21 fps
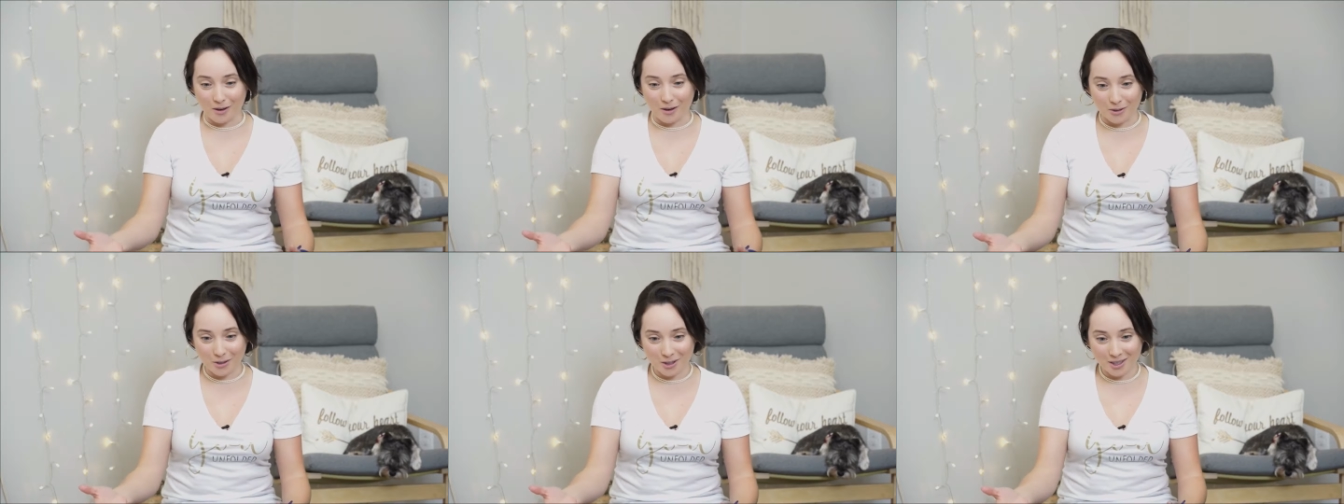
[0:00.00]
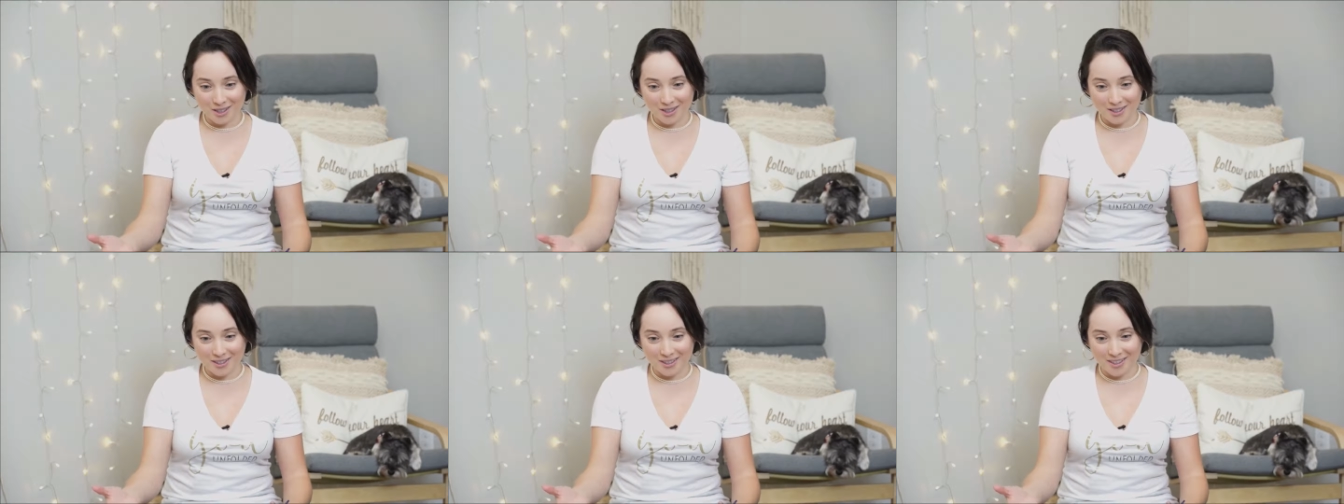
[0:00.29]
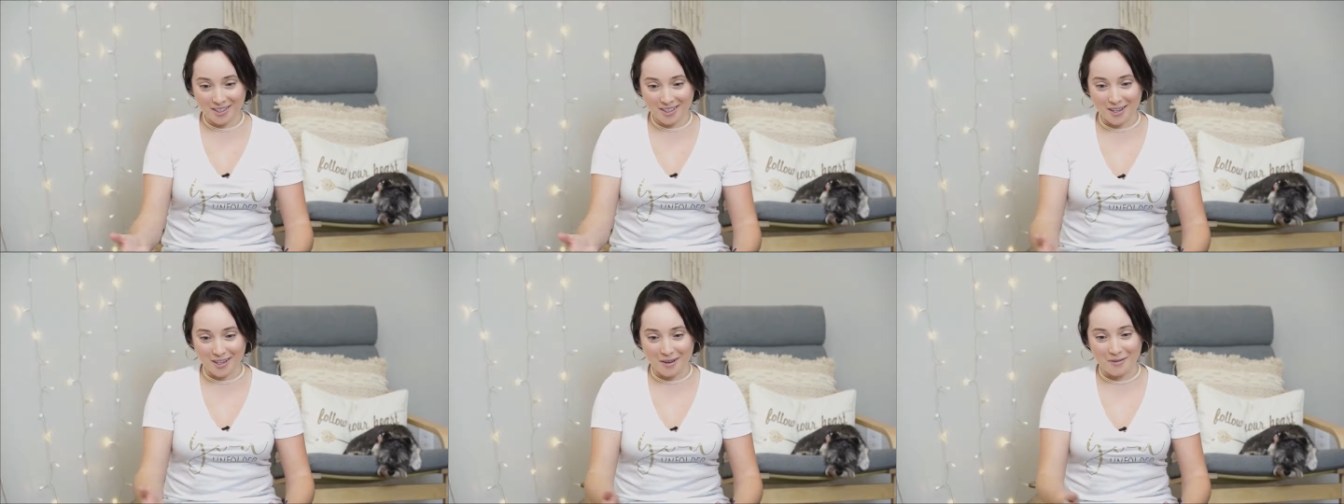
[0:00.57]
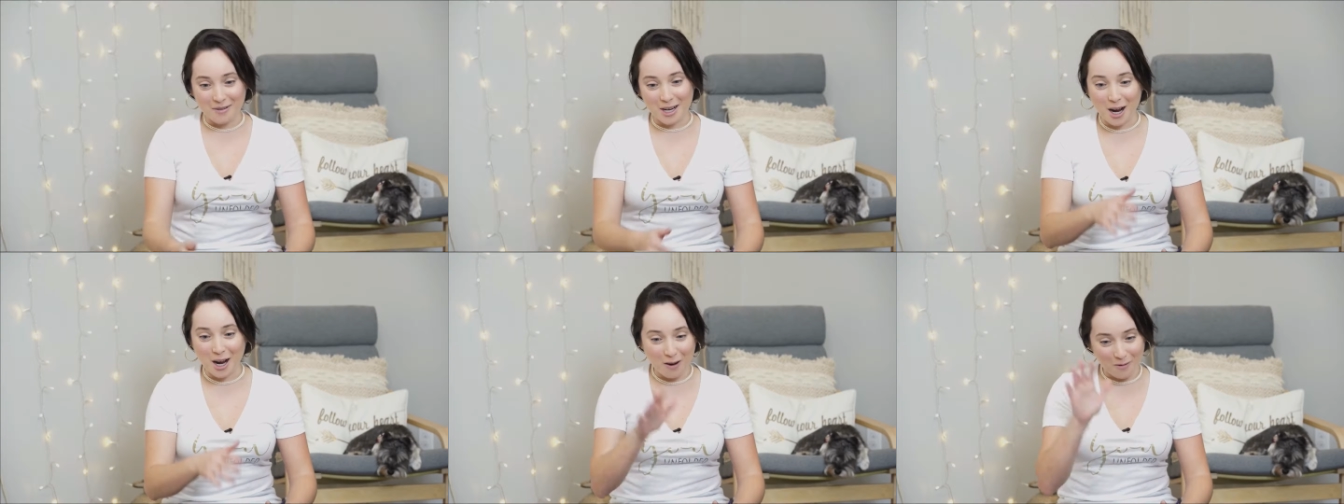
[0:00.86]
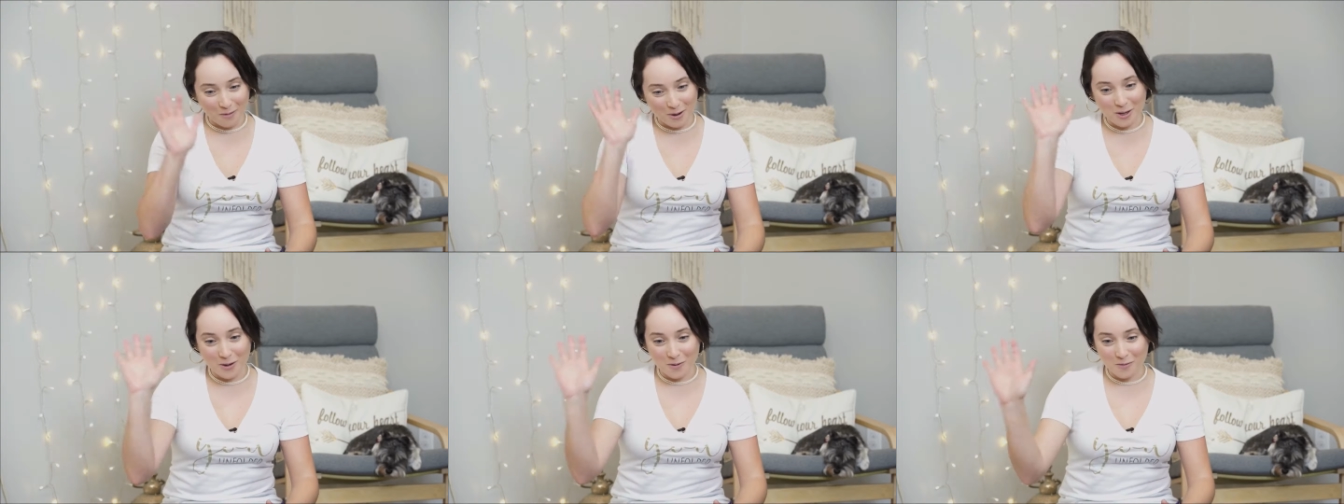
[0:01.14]
else? I mean,
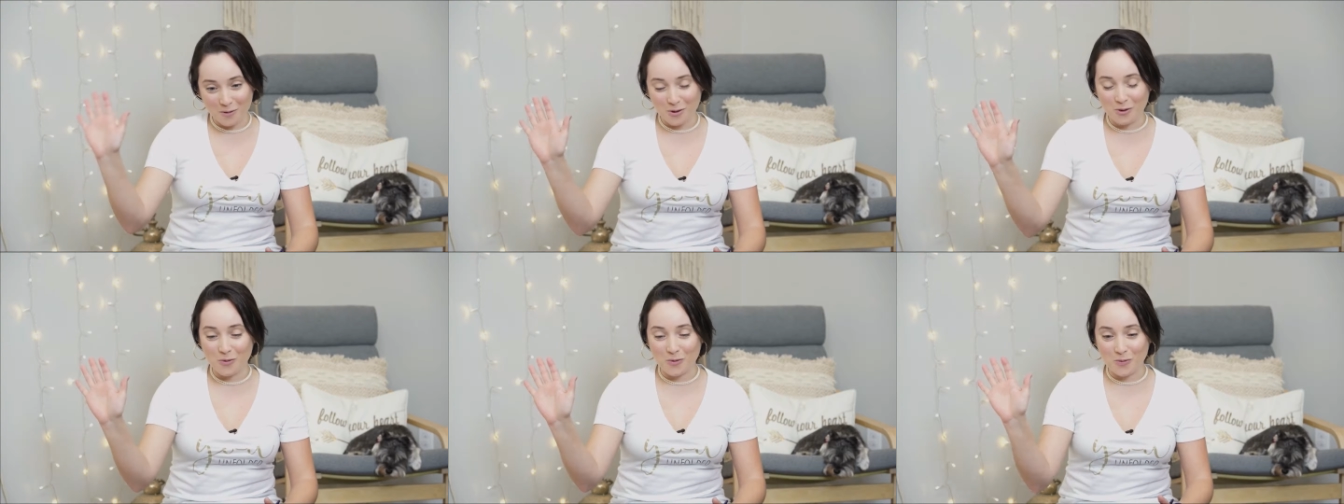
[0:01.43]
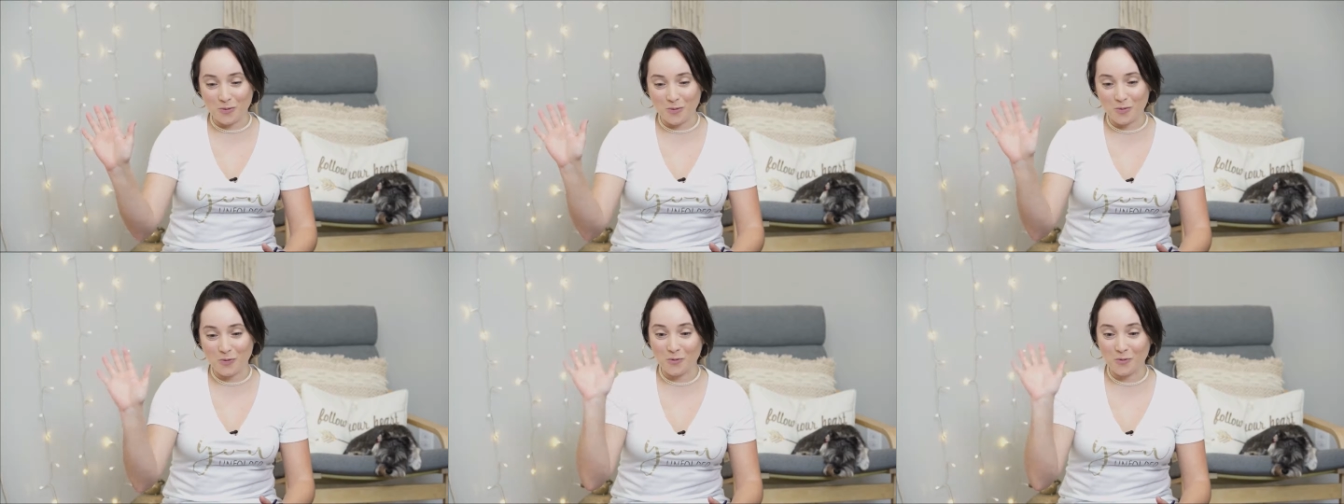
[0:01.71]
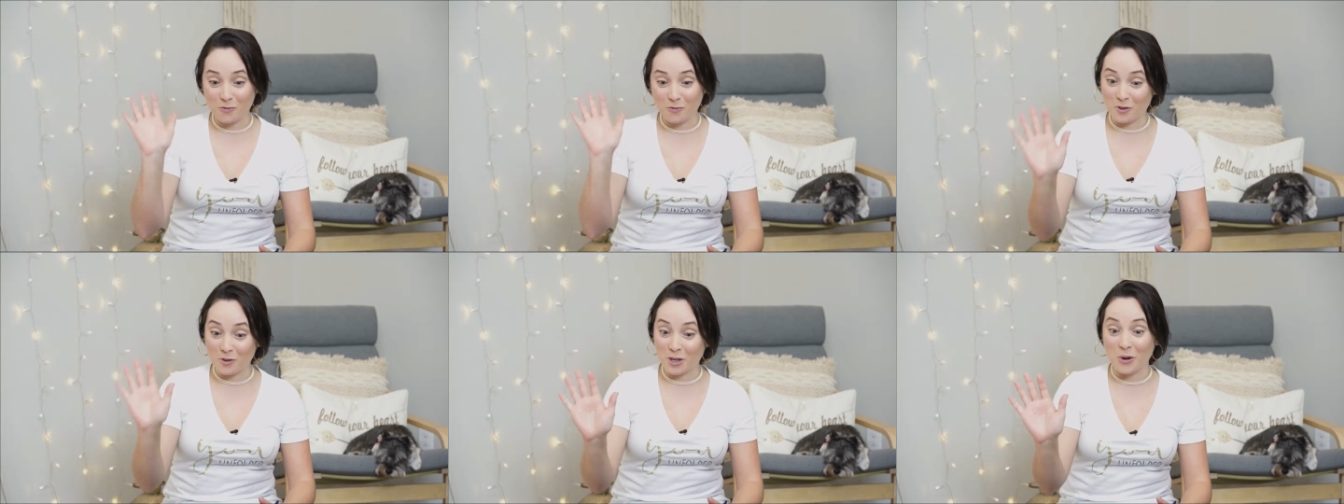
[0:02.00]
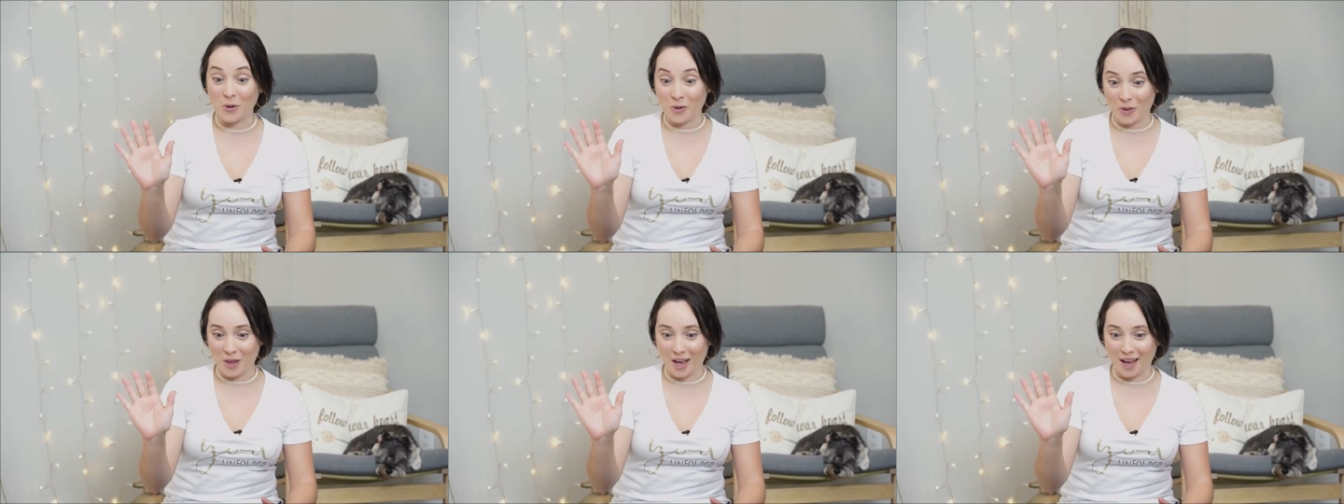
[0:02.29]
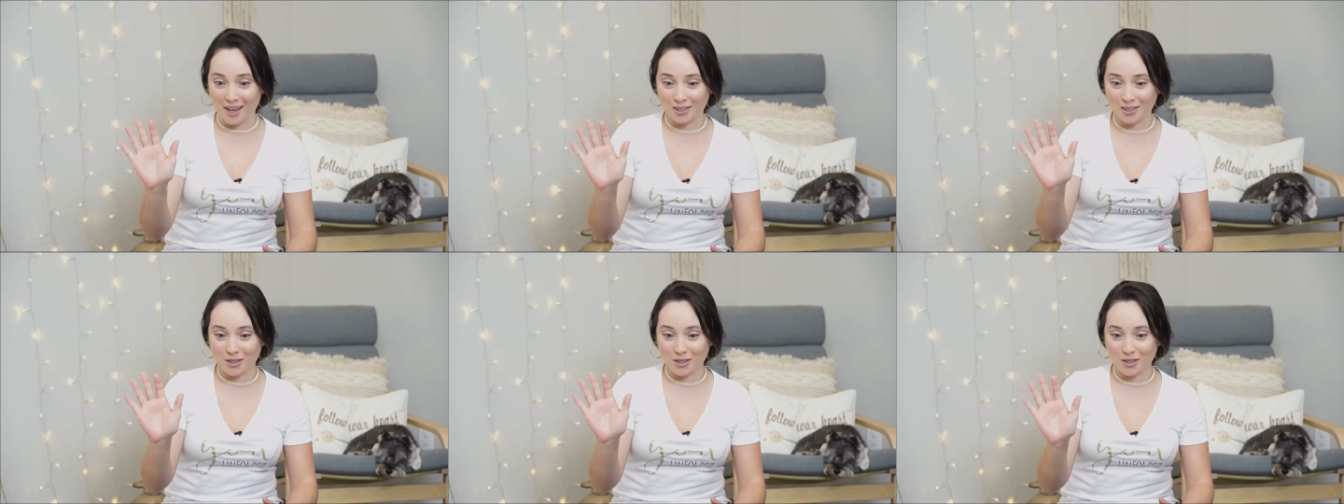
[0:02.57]
how many of you feel
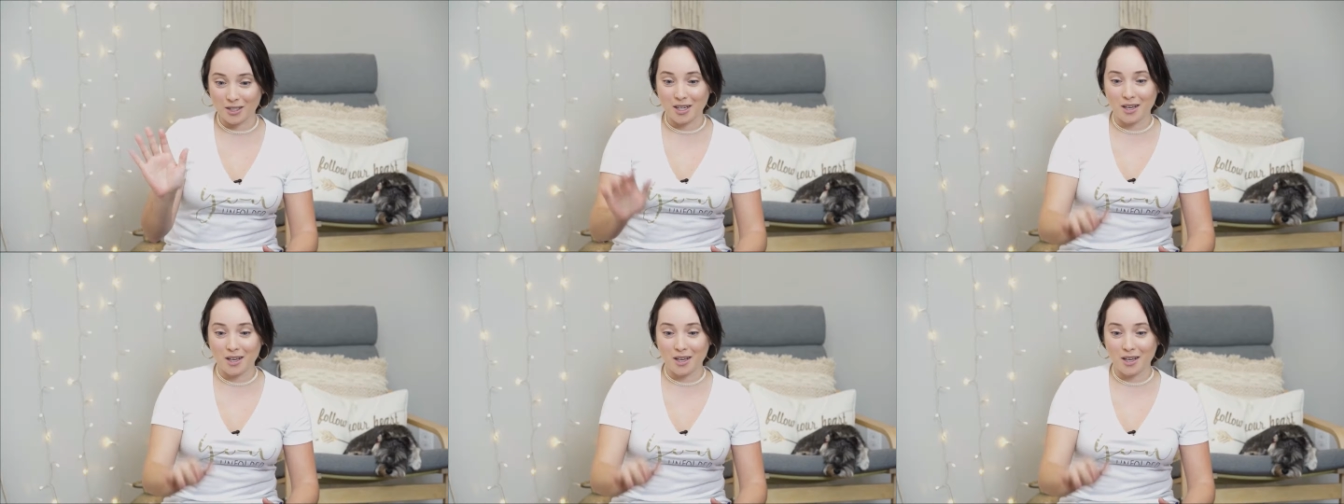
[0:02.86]
that?